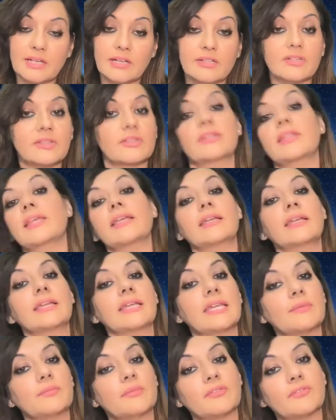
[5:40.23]
so that they can
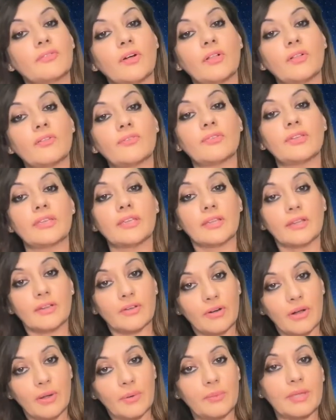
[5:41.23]
keep evolving and
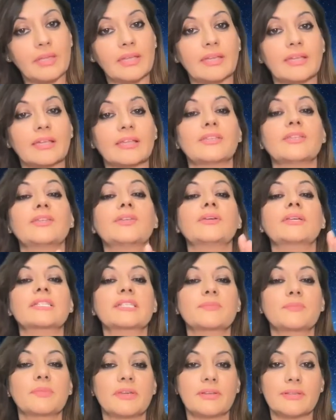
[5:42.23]
growing and
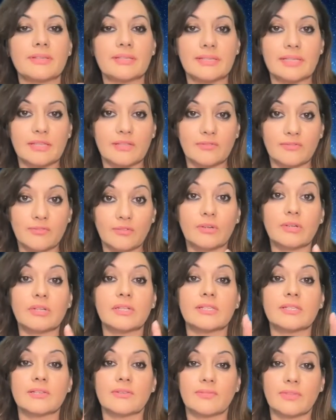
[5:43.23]
experiencing the
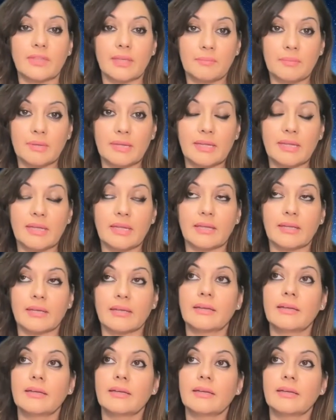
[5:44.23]
fullness of their being.